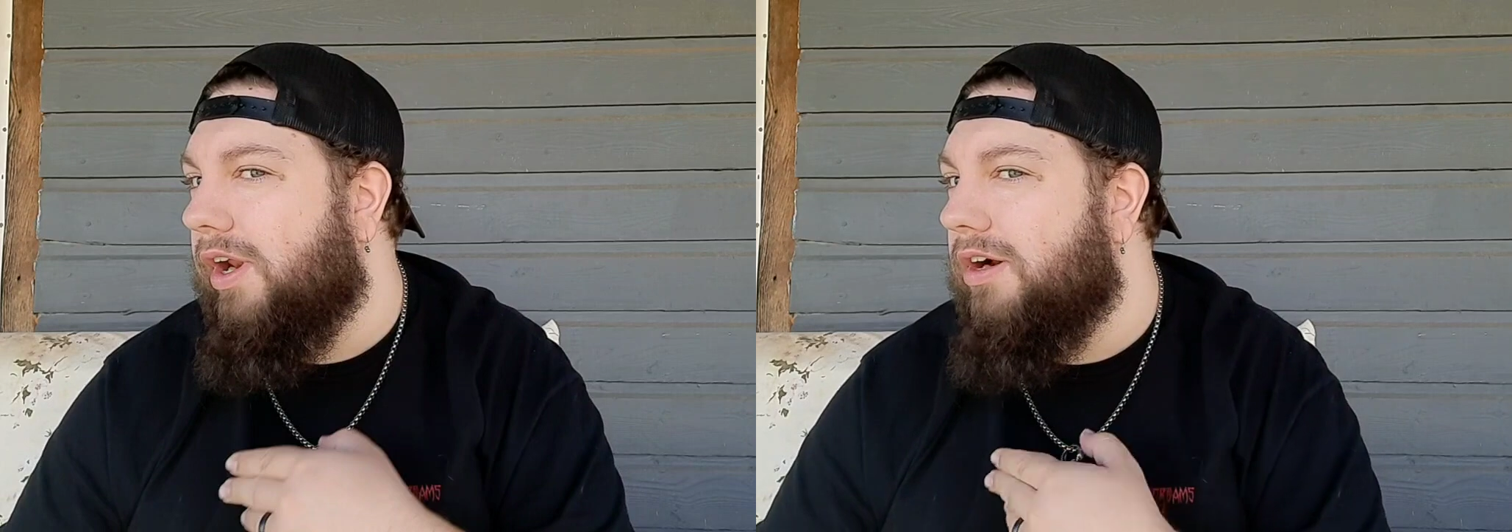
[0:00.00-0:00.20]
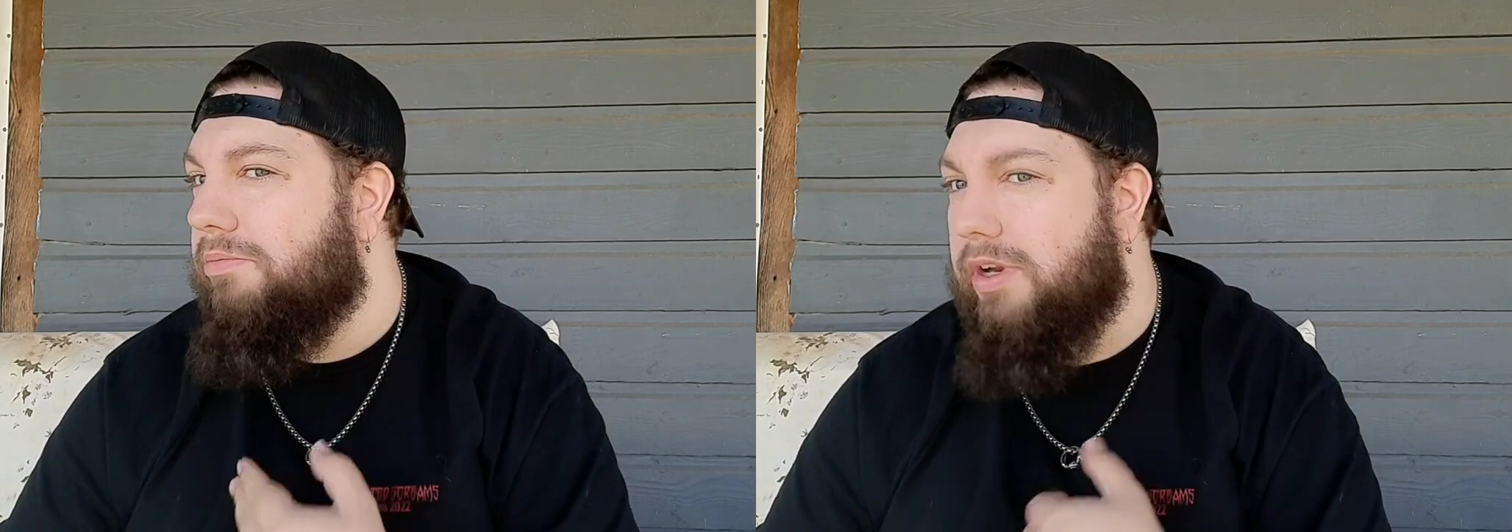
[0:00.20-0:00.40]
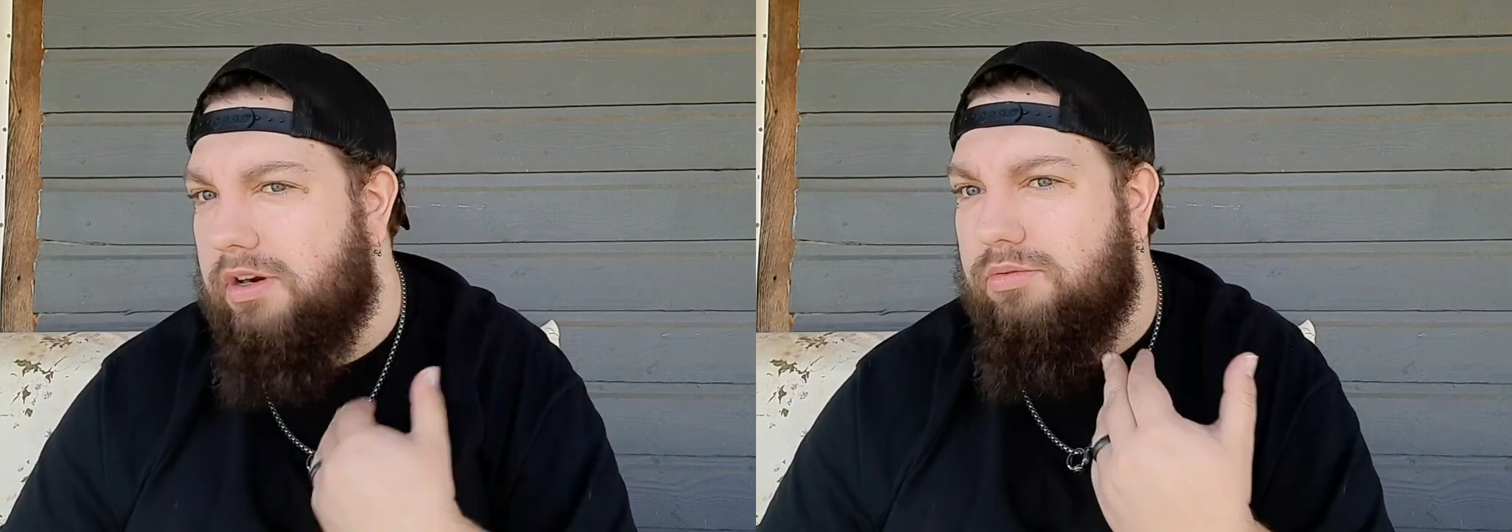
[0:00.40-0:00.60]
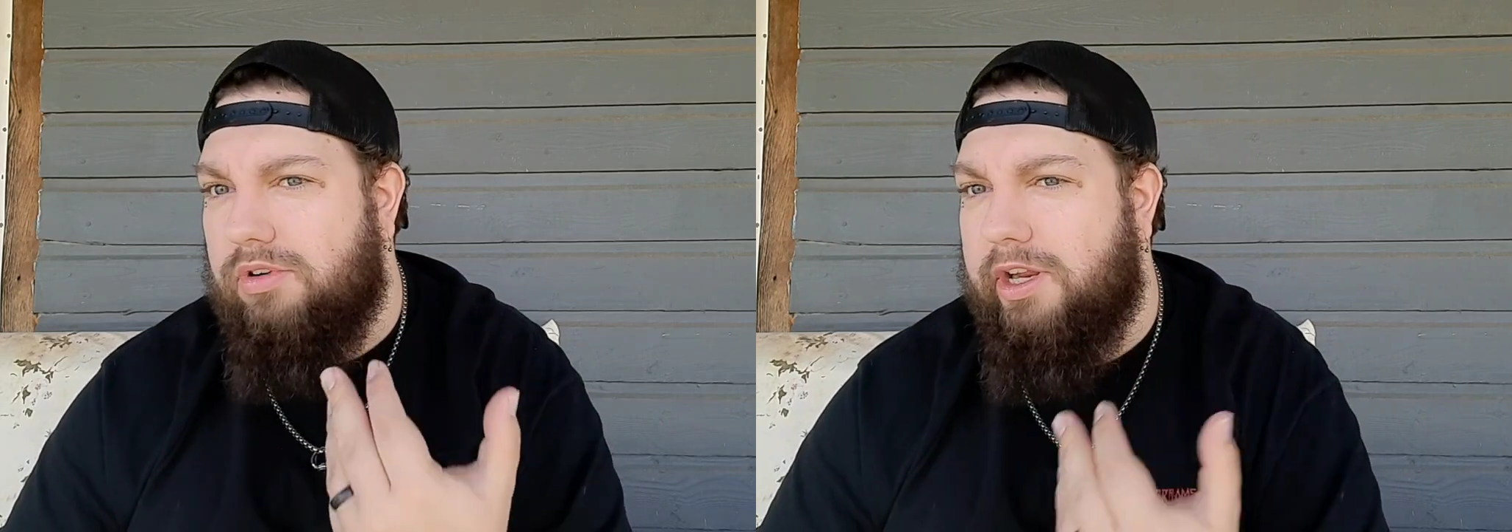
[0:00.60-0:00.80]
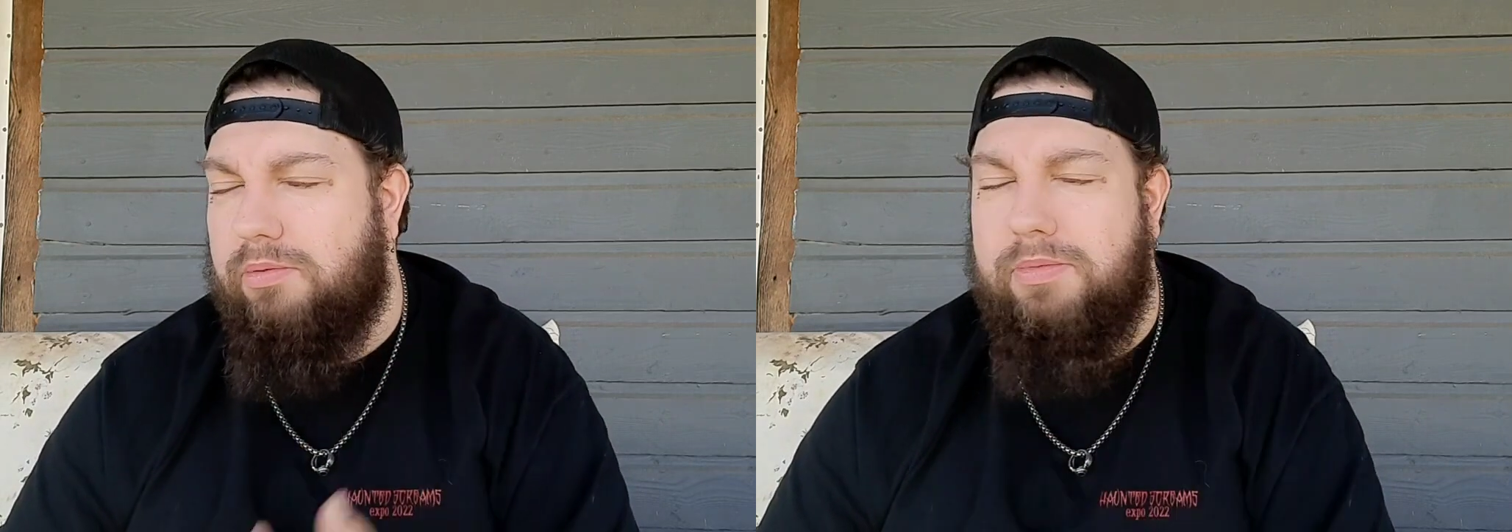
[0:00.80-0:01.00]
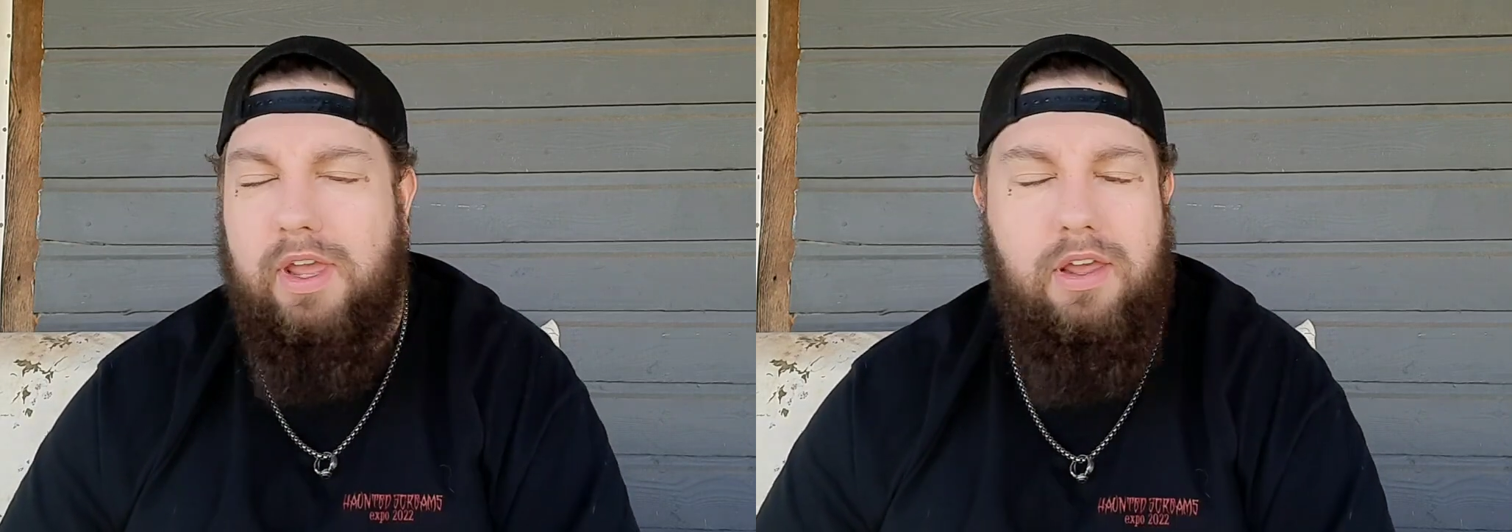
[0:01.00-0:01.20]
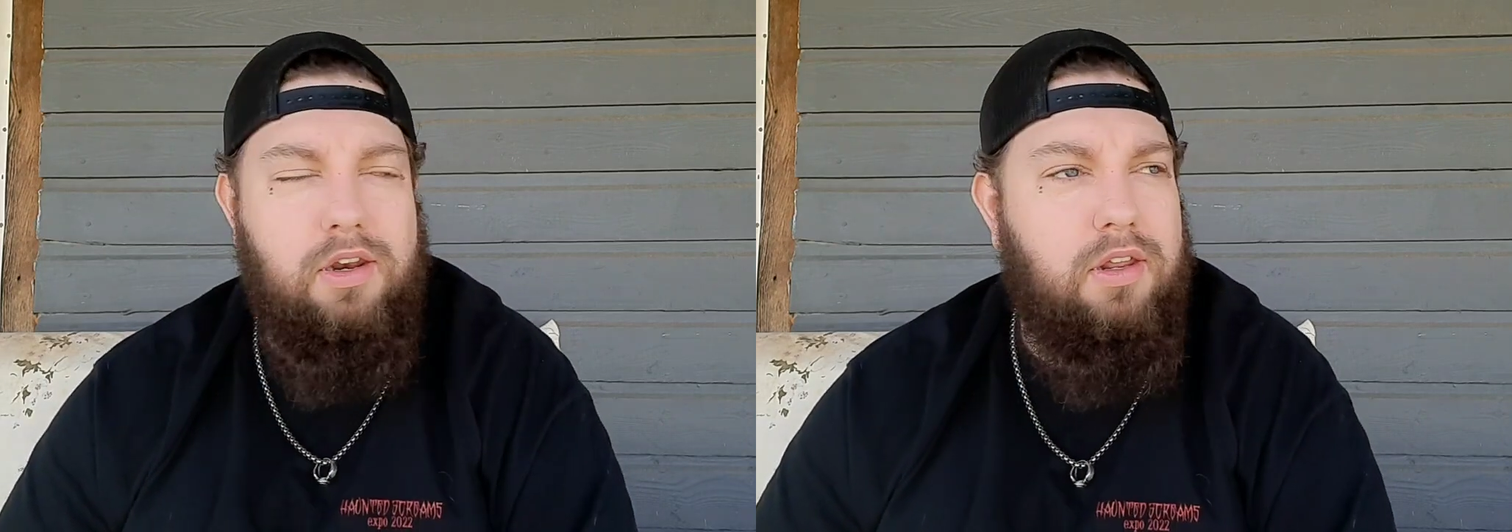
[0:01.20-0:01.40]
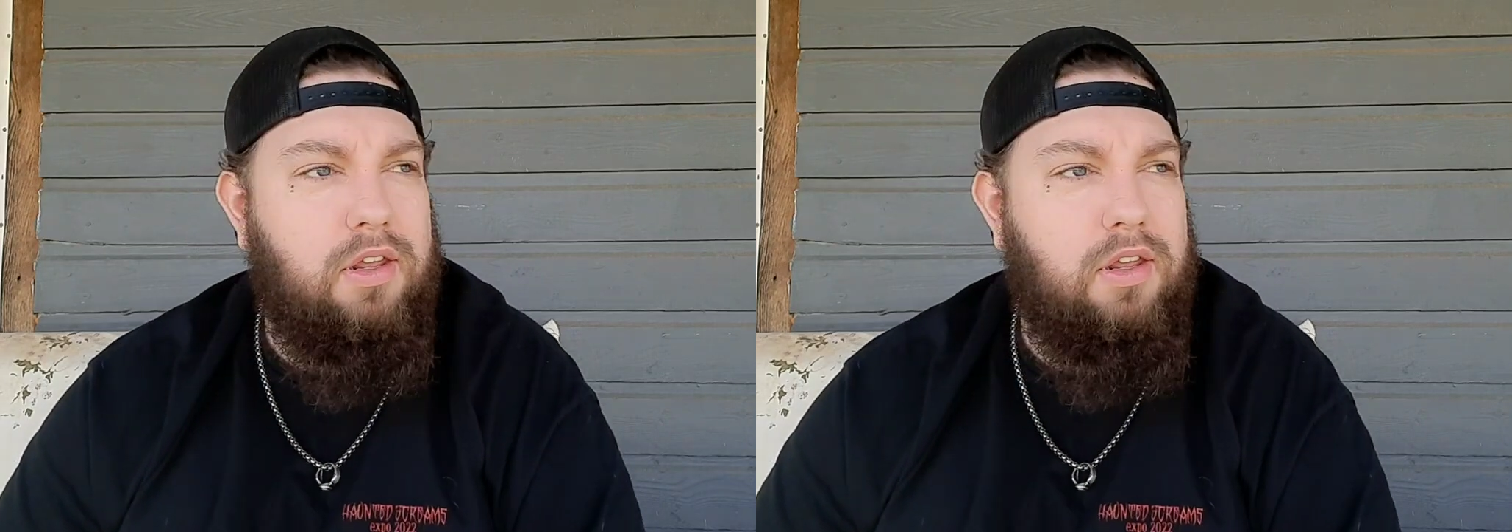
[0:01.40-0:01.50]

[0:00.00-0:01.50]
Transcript: out a beard will help that.